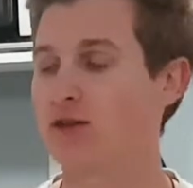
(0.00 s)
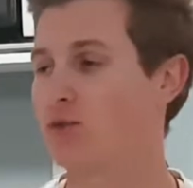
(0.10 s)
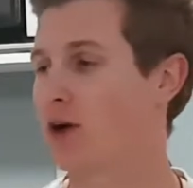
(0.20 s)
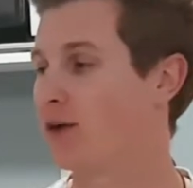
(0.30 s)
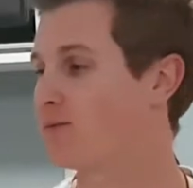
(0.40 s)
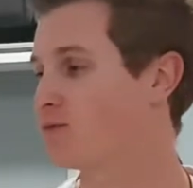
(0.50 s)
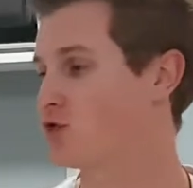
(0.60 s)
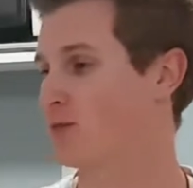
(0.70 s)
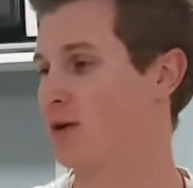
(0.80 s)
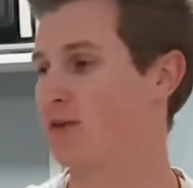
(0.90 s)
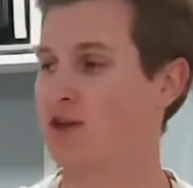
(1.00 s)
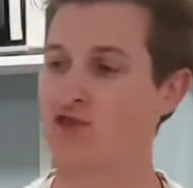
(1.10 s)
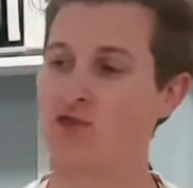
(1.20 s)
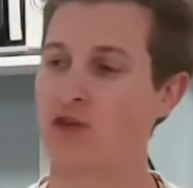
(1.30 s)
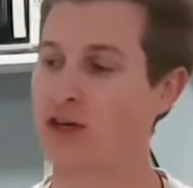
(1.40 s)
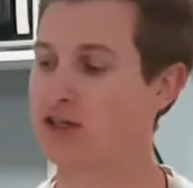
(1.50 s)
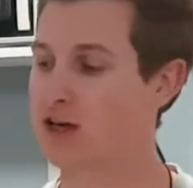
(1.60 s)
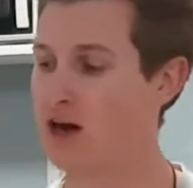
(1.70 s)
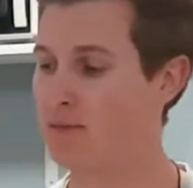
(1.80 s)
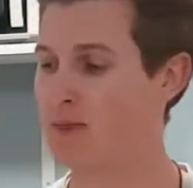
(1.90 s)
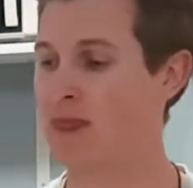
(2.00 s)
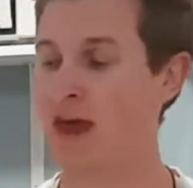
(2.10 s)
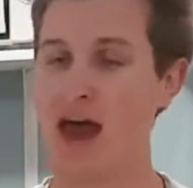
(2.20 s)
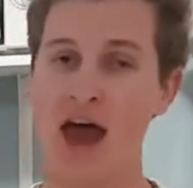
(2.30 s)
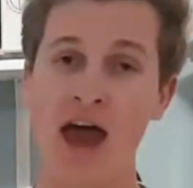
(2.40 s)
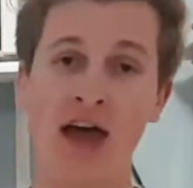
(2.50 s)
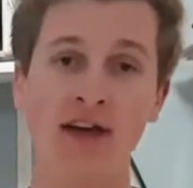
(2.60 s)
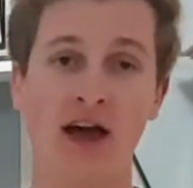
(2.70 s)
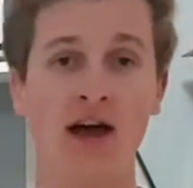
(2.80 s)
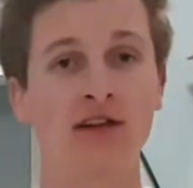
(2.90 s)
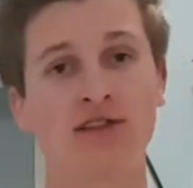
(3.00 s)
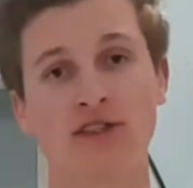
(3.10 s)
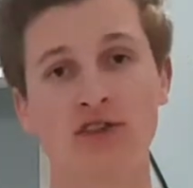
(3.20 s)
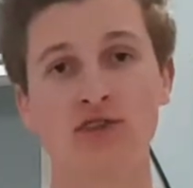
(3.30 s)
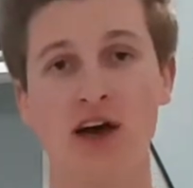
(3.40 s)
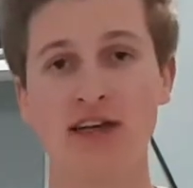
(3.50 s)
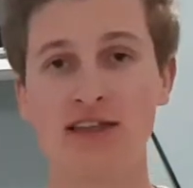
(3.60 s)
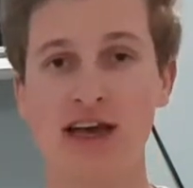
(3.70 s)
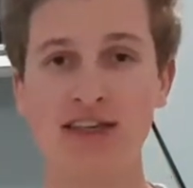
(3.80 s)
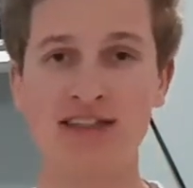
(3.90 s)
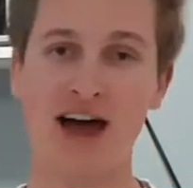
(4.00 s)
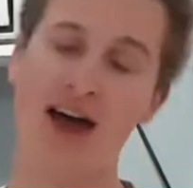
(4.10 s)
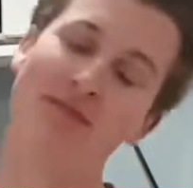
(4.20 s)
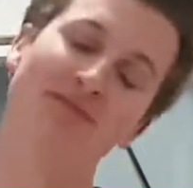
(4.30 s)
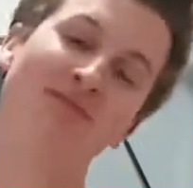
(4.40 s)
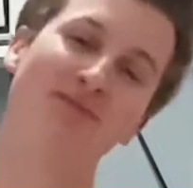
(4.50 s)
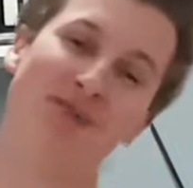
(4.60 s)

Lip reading: Well, to my face through the internet. And I'll see you guys next time.